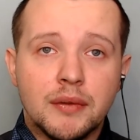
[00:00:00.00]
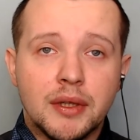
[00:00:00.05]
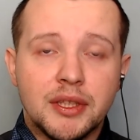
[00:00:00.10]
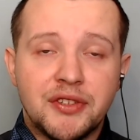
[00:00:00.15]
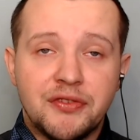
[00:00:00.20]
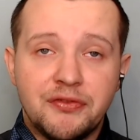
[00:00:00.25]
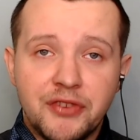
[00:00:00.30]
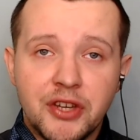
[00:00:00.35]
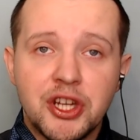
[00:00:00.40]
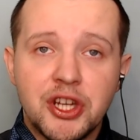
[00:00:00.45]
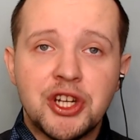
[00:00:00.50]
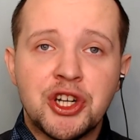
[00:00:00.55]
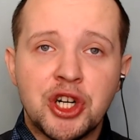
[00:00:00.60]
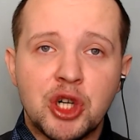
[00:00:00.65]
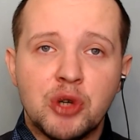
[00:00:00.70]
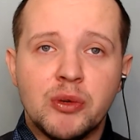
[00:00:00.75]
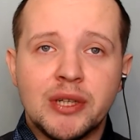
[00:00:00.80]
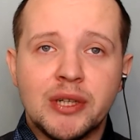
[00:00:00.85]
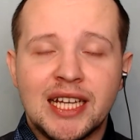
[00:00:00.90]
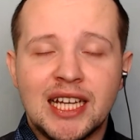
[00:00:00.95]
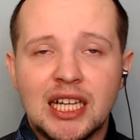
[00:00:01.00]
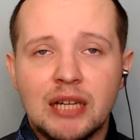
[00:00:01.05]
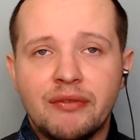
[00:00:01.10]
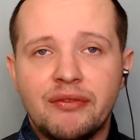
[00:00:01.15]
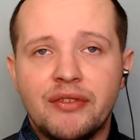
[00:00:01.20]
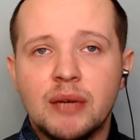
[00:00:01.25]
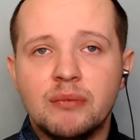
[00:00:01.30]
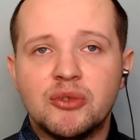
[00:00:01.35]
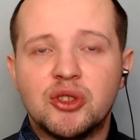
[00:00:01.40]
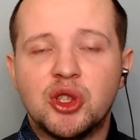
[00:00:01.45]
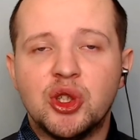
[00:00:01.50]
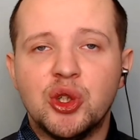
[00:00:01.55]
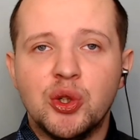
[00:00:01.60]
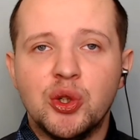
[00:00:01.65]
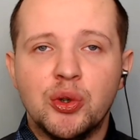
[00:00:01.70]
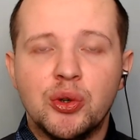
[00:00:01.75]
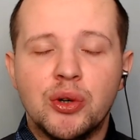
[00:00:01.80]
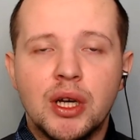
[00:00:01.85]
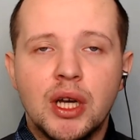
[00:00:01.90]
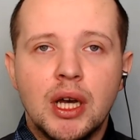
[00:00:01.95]
feature would help them
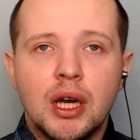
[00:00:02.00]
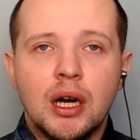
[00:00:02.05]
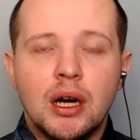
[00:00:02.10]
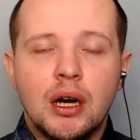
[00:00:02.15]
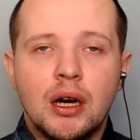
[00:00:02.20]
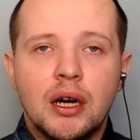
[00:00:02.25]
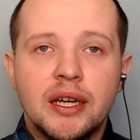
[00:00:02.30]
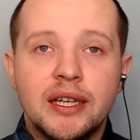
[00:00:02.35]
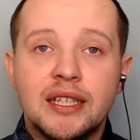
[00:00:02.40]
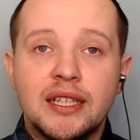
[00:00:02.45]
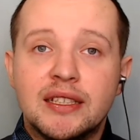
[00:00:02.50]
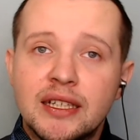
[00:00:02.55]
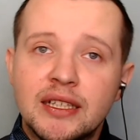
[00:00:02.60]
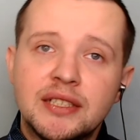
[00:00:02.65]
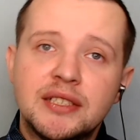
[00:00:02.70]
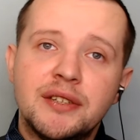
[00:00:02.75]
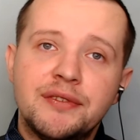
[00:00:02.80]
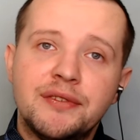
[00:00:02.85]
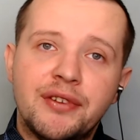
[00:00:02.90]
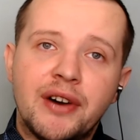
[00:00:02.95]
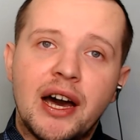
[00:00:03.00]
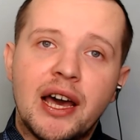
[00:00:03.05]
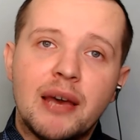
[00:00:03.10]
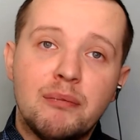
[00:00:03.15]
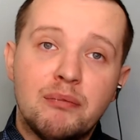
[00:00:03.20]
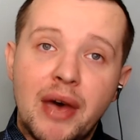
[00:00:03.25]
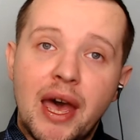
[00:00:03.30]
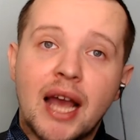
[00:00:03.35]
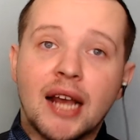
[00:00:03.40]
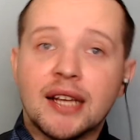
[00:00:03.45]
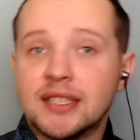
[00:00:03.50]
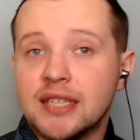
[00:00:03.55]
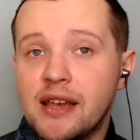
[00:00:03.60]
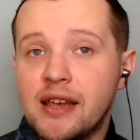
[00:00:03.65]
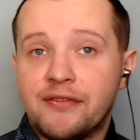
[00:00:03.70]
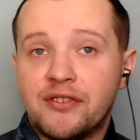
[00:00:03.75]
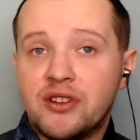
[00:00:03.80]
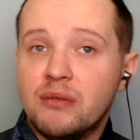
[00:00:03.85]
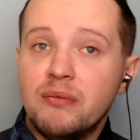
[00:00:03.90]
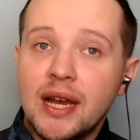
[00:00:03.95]
to identify bugs
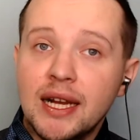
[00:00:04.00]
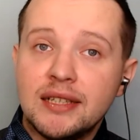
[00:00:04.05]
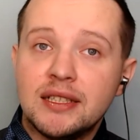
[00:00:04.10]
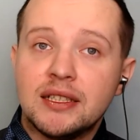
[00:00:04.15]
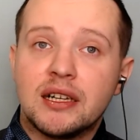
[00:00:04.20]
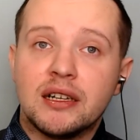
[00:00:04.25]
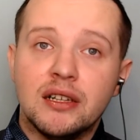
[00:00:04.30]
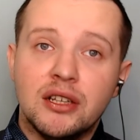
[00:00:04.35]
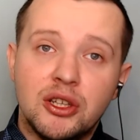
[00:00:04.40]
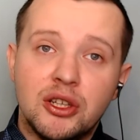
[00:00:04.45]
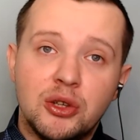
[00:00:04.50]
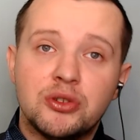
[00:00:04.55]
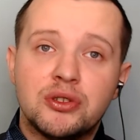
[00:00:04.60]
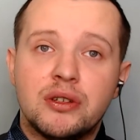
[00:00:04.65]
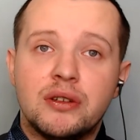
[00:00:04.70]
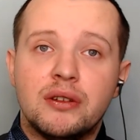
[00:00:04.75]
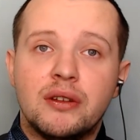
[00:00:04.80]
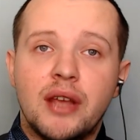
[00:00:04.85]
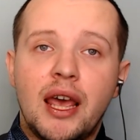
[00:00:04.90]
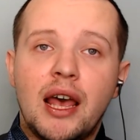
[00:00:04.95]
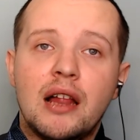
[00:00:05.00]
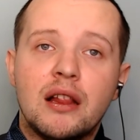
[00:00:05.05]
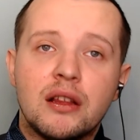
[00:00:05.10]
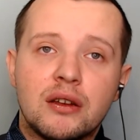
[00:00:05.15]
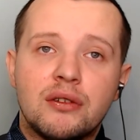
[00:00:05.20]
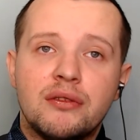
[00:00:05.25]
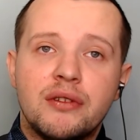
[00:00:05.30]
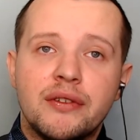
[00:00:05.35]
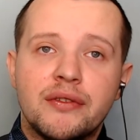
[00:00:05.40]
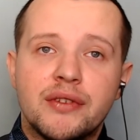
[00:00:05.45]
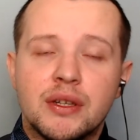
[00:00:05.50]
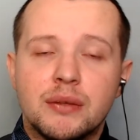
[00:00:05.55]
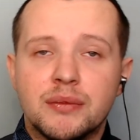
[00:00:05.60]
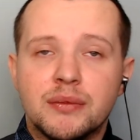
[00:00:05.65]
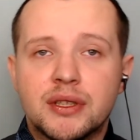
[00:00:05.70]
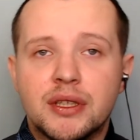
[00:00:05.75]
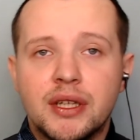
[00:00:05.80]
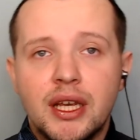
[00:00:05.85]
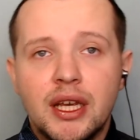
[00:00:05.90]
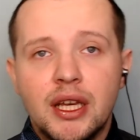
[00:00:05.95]
automatically using algorithms.